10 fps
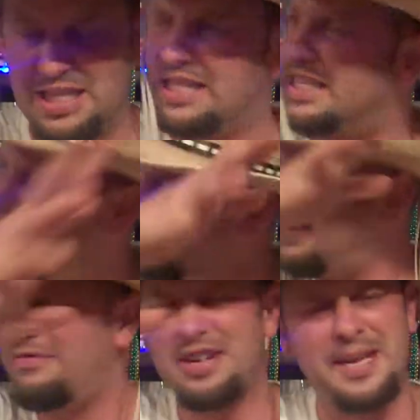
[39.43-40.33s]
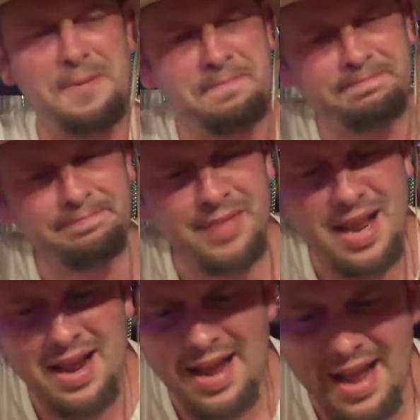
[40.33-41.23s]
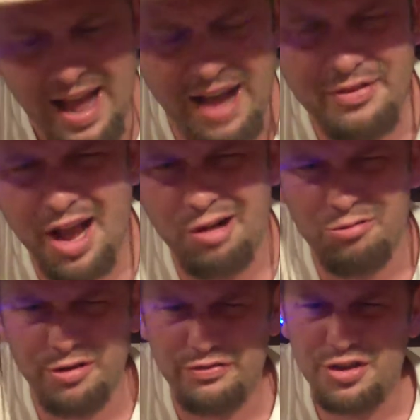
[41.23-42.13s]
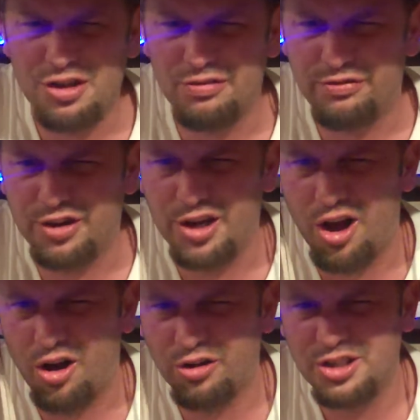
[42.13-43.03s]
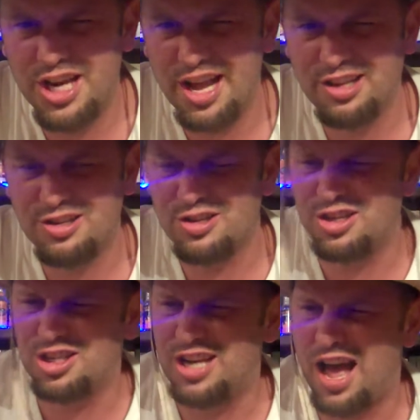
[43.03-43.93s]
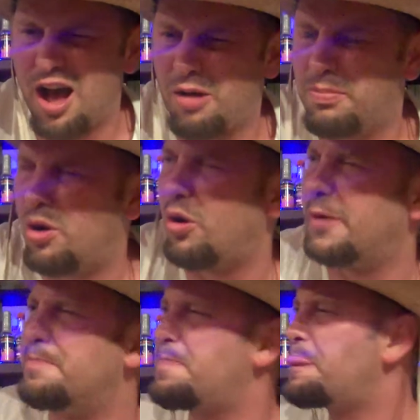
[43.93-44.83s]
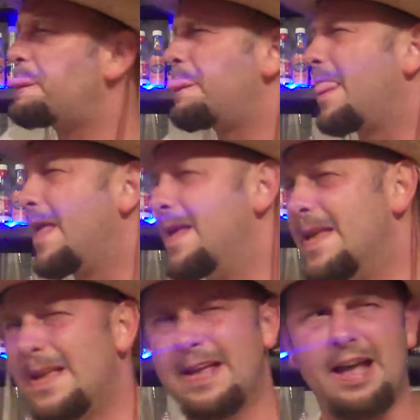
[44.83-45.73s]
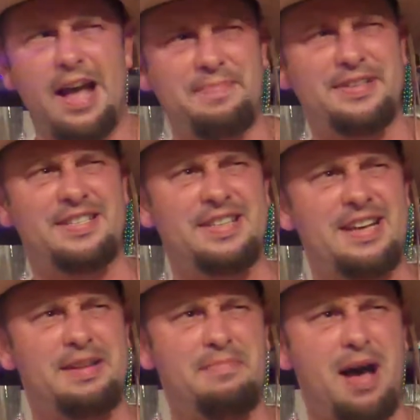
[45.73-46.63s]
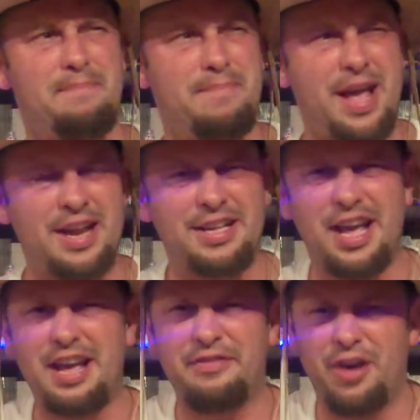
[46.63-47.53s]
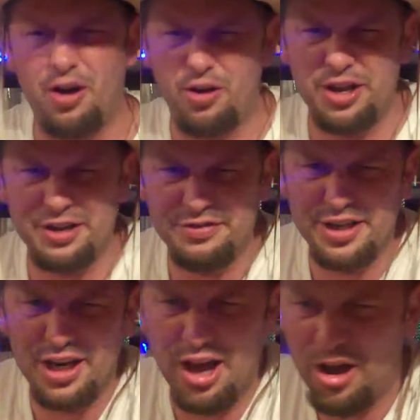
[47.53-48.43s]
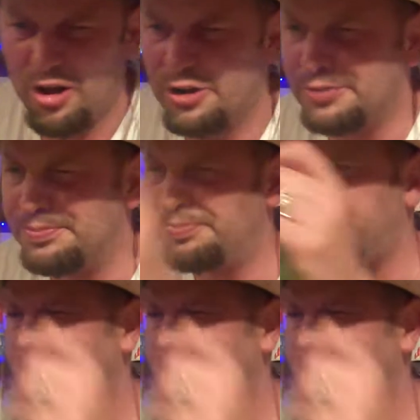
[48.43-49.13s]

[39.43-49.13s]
This evening, I've got a review for y'all, Texas style, boy. I've been sitting in my man cave all evening long,